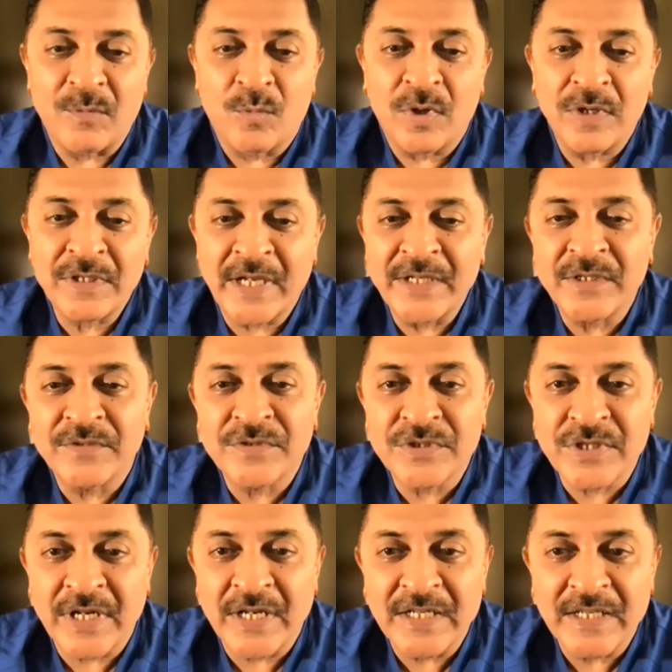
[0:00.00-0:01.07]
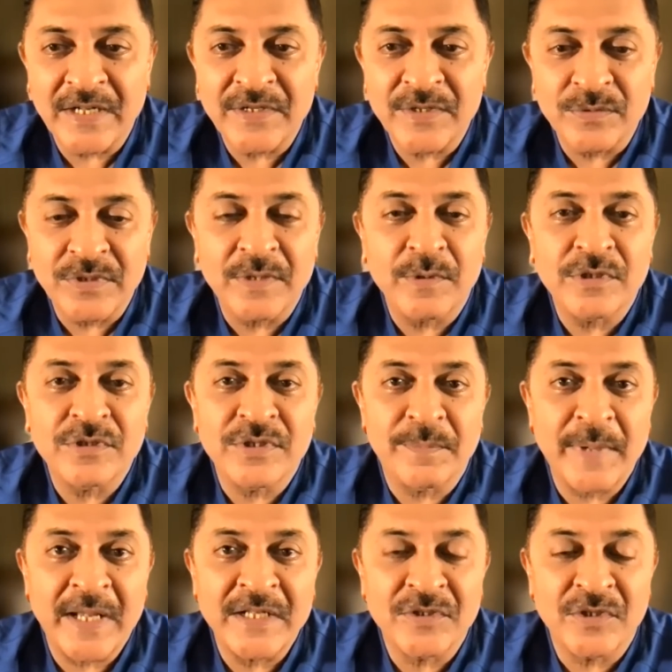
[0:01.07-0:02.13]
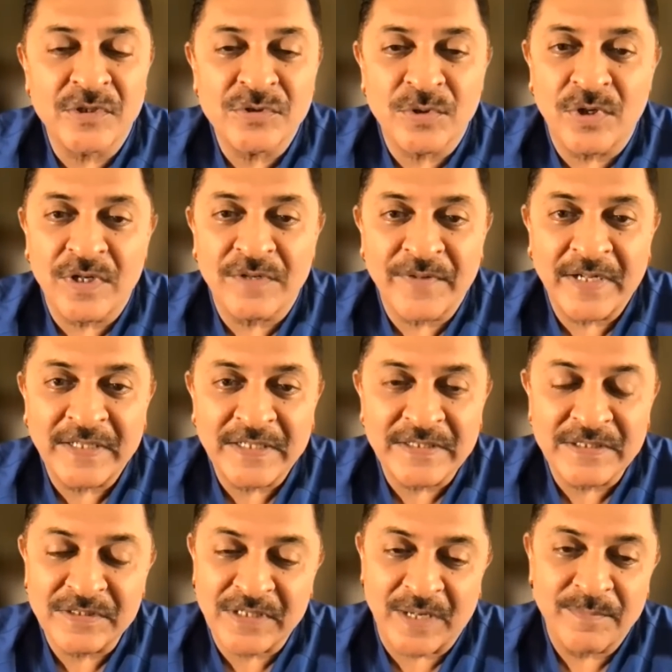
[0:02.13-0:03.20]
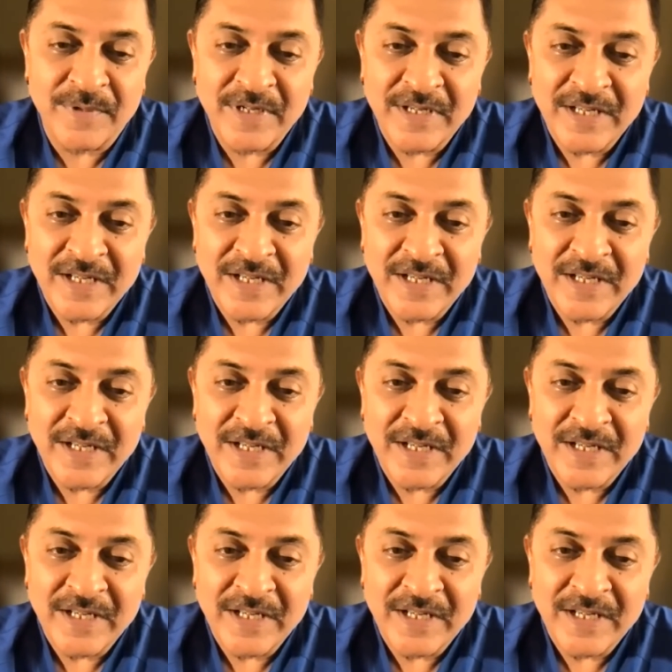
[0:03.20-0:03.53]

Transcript: What kind of strain that you think? Because Japan has also got affected this time.